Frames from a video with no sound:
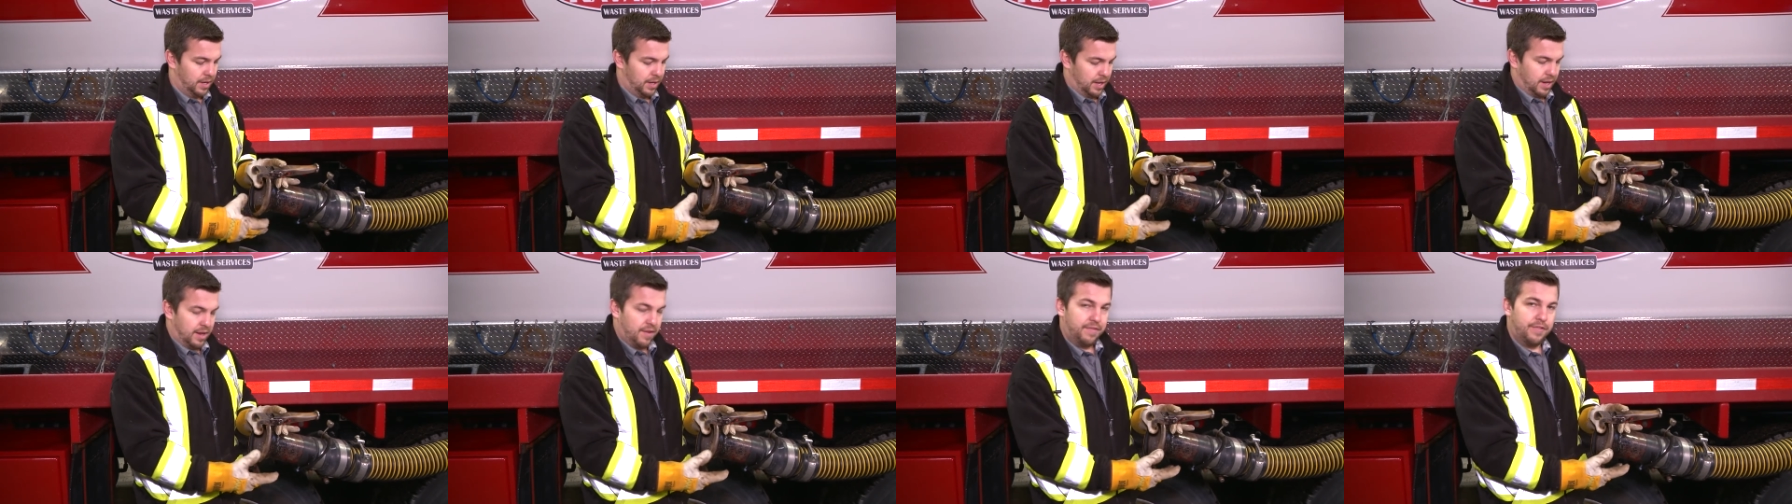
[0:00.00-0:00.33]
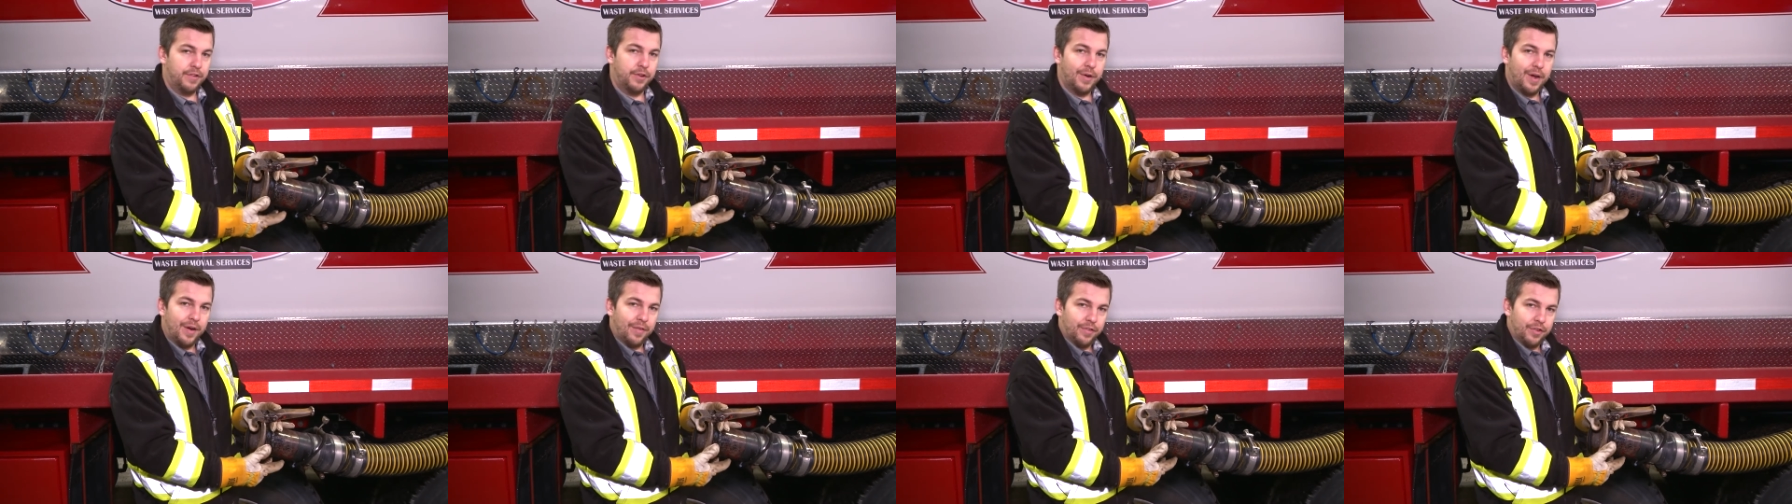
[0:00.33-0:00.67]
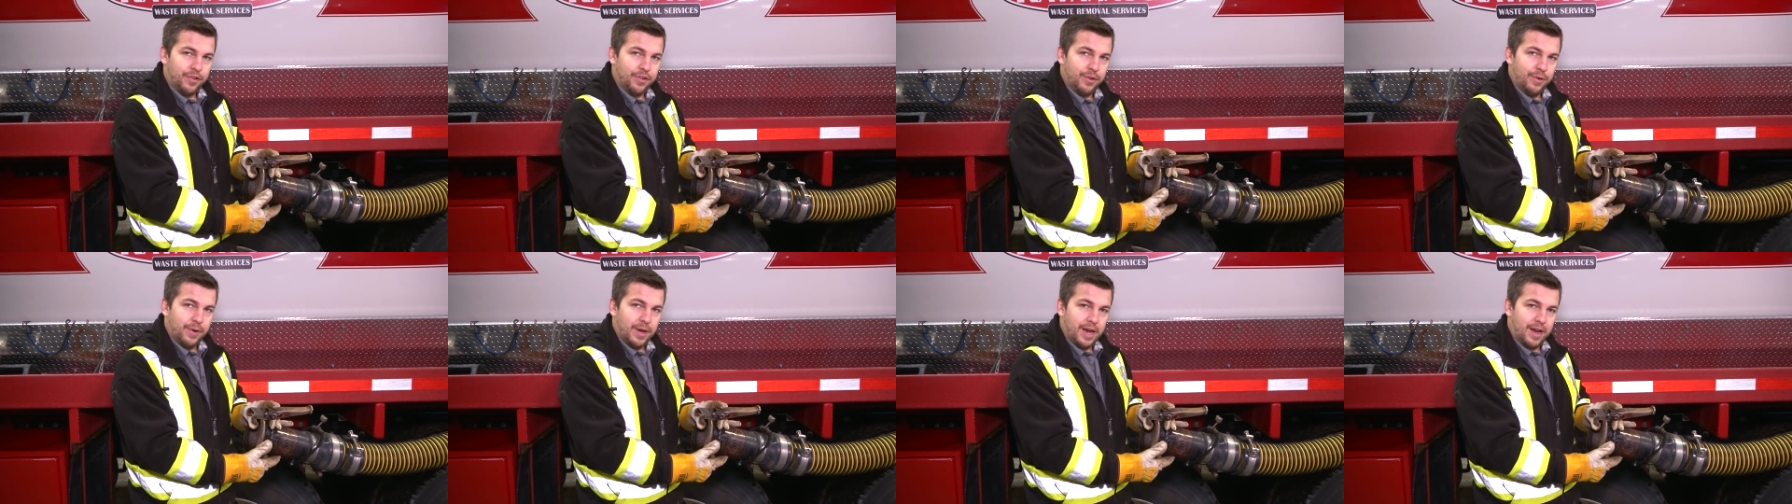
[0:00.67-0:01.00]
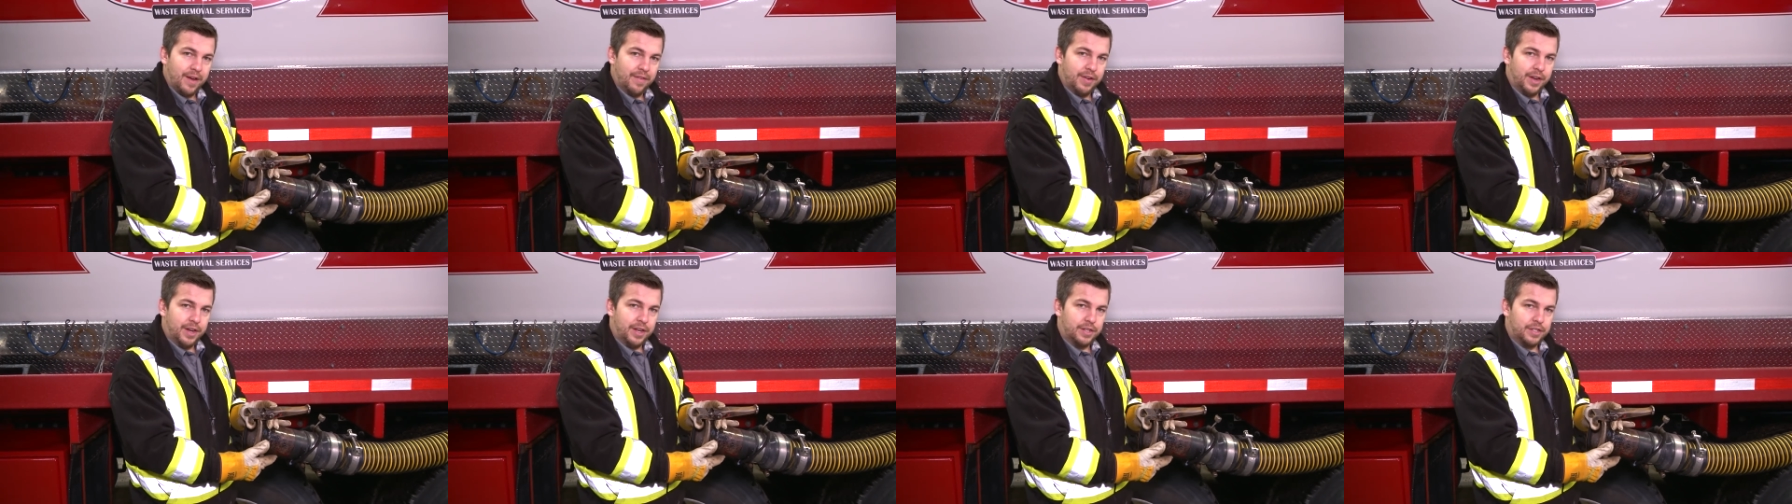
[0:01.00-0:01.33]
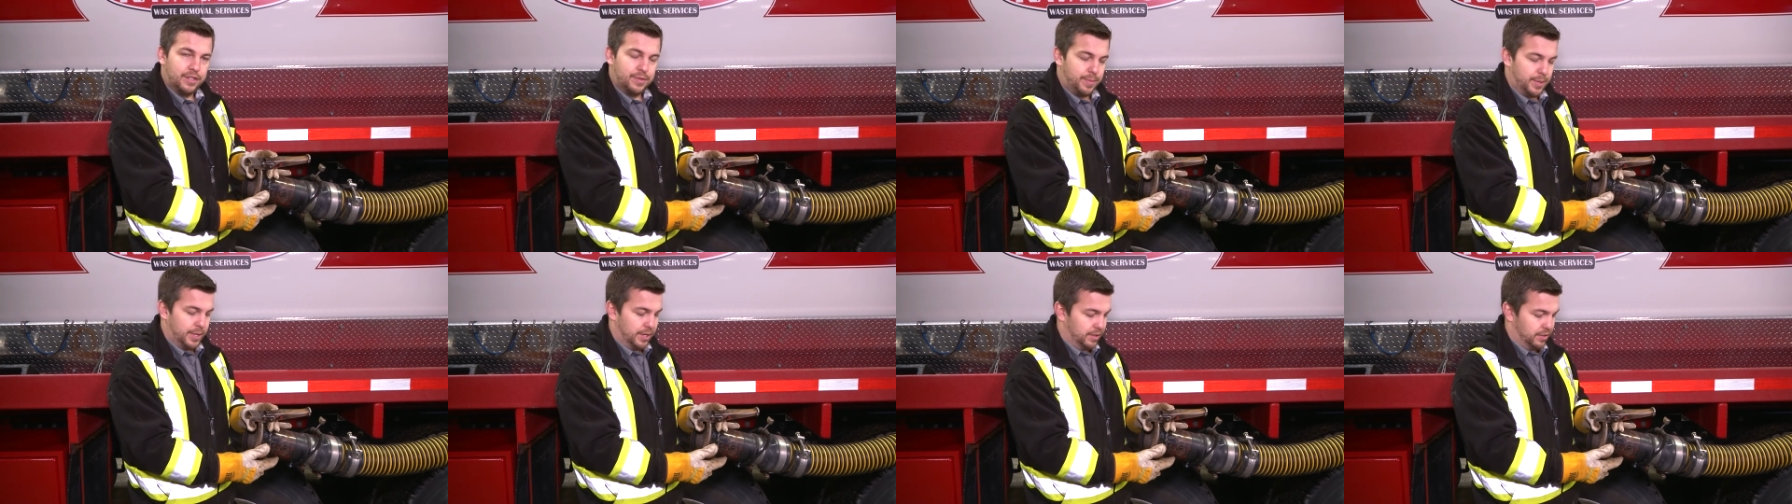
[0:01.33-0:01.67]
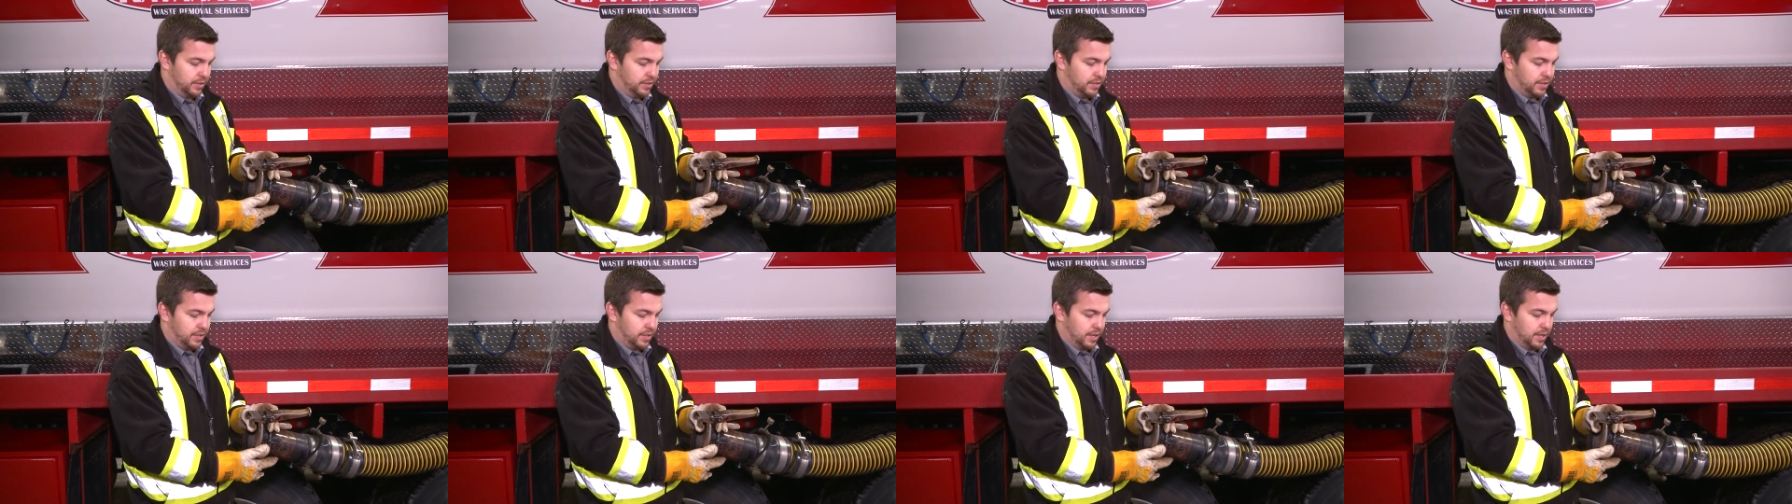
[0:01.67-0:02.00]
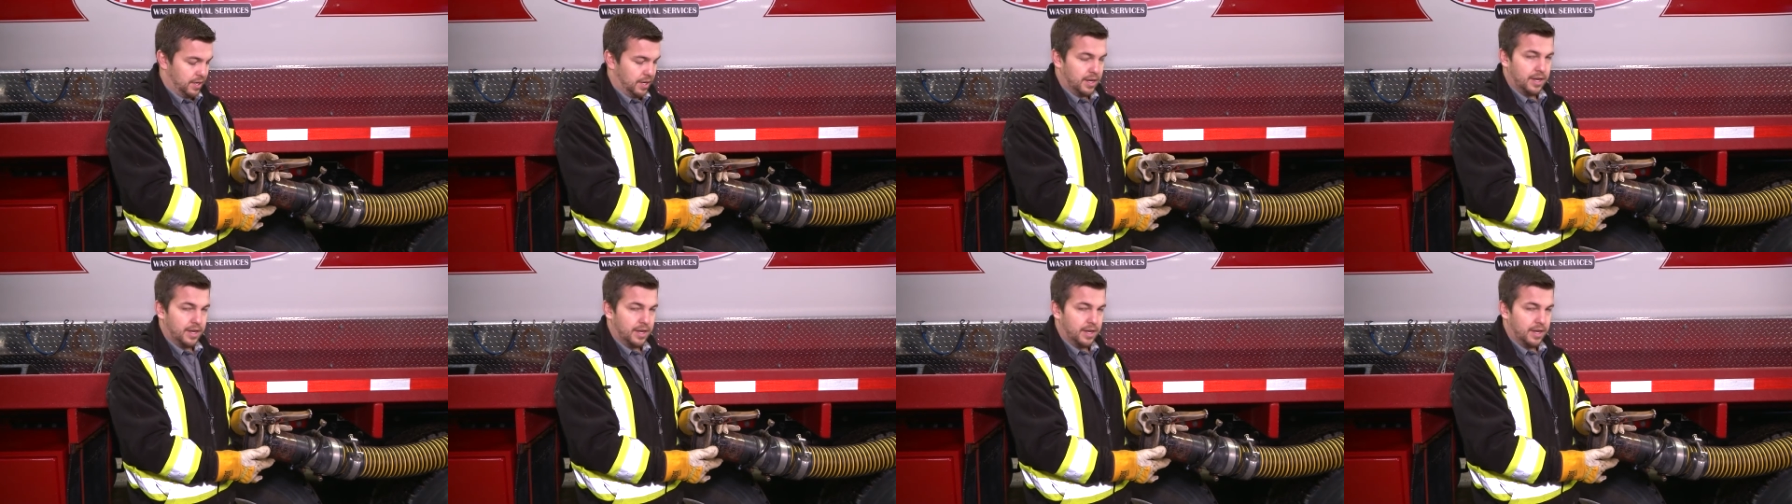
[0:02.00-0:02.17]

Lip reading: If you ever do have any spills,